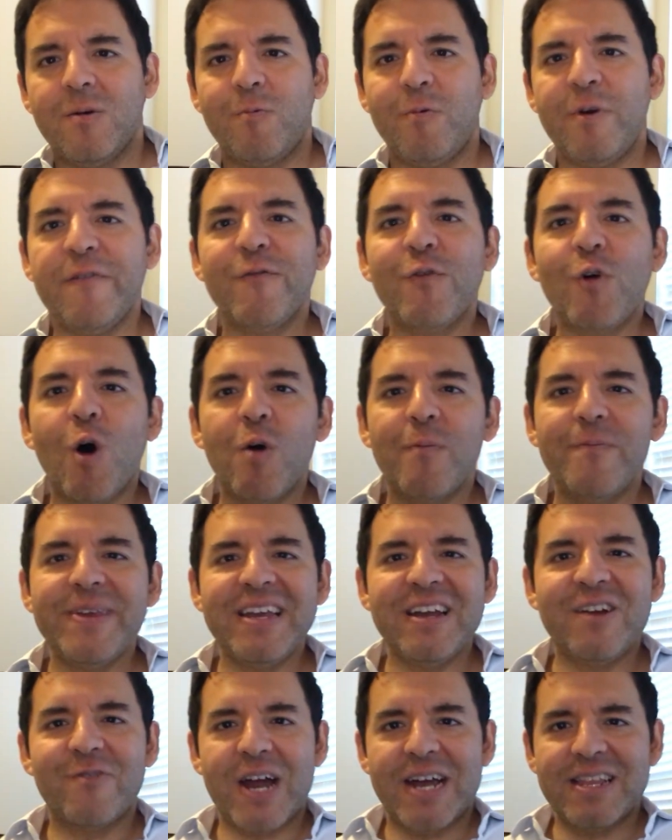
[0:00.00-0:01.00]
We've all
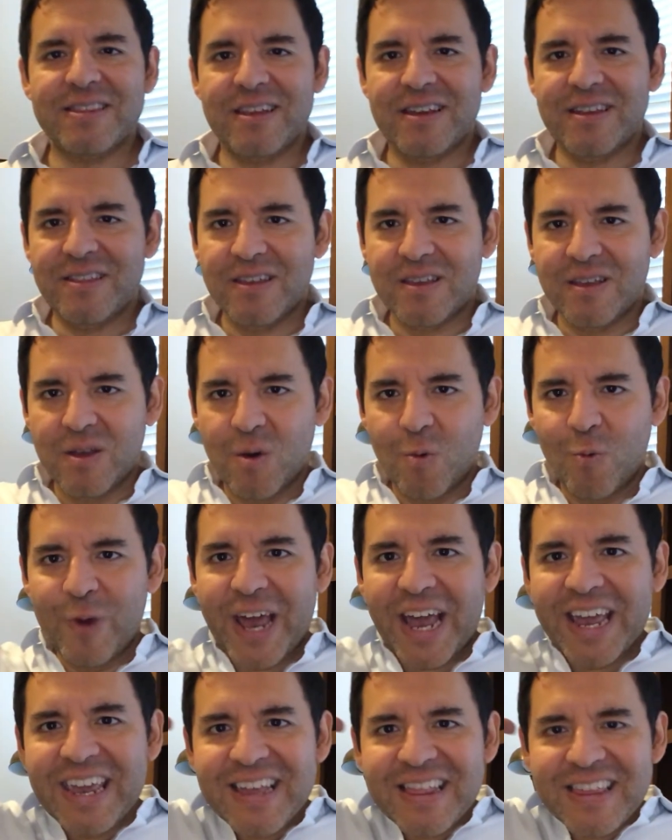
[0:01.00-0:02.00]
been granted with
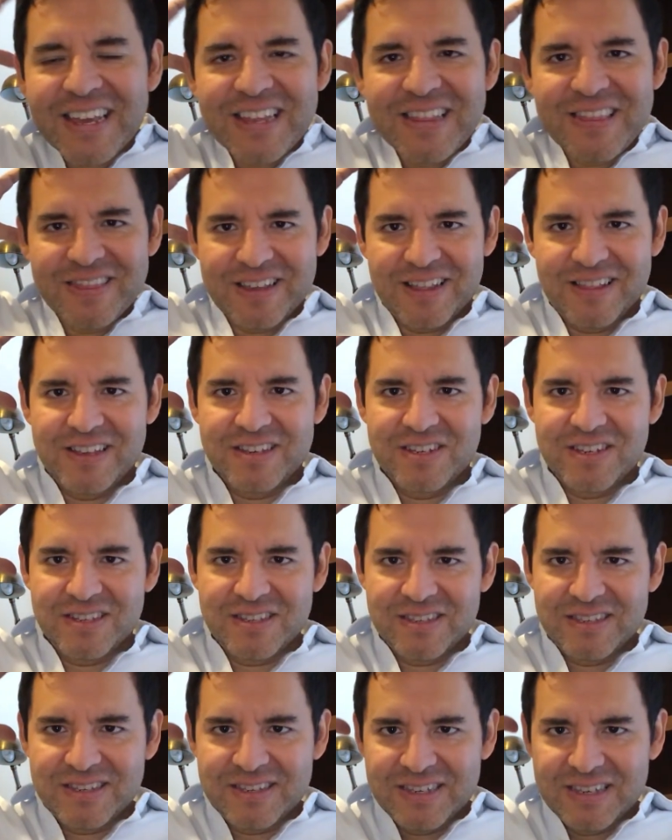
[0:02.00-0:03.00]
a healing
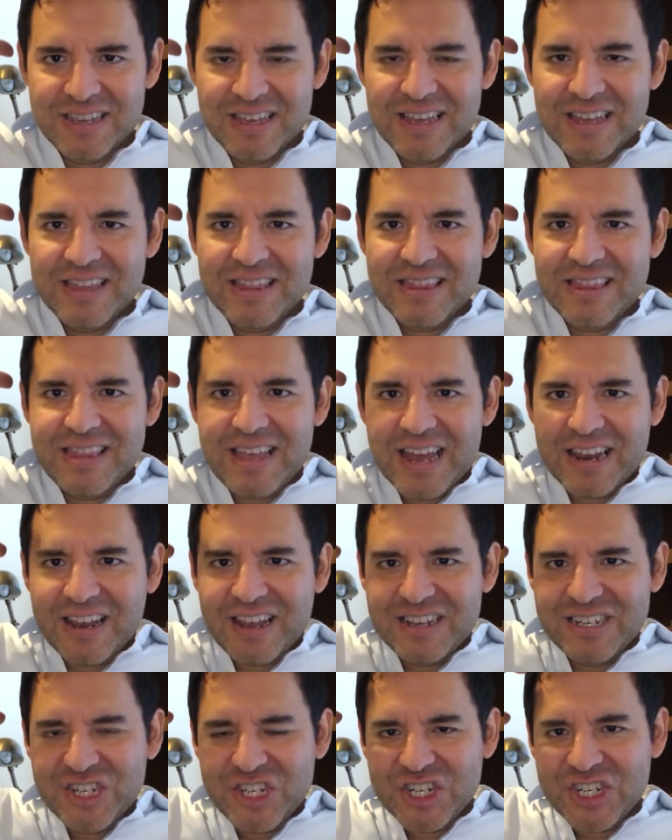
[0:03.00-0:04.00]
intelligence that
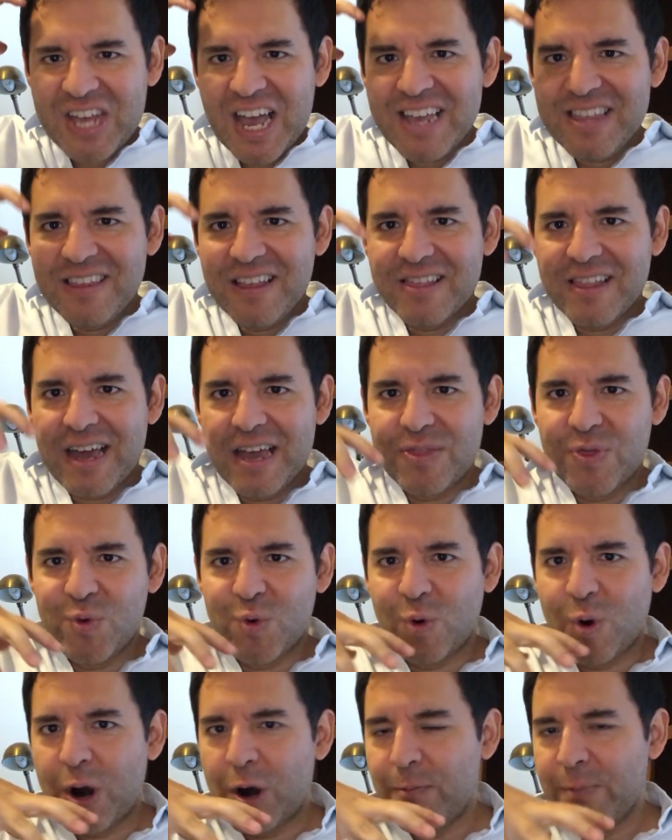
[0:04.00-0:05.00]
can shine the light
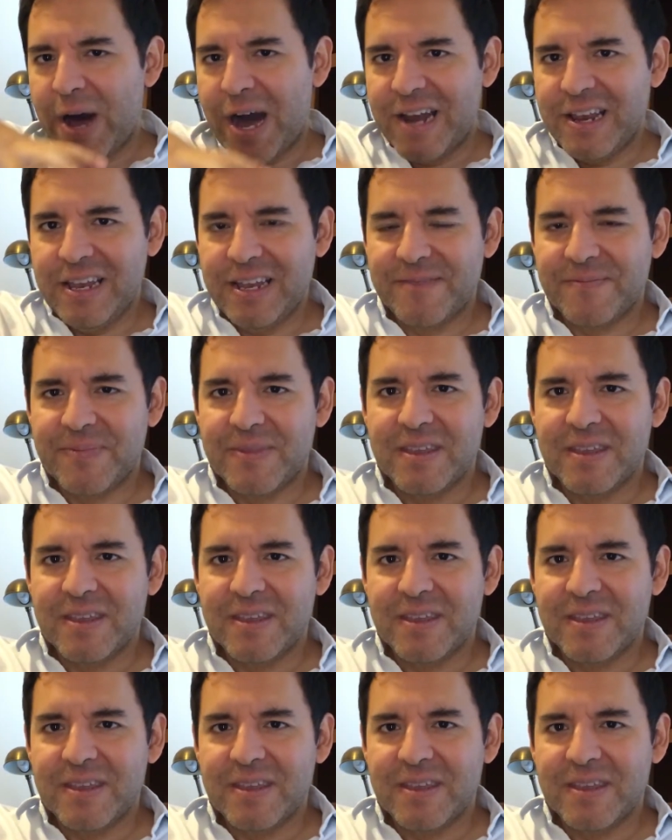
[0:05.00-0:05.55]
through our body,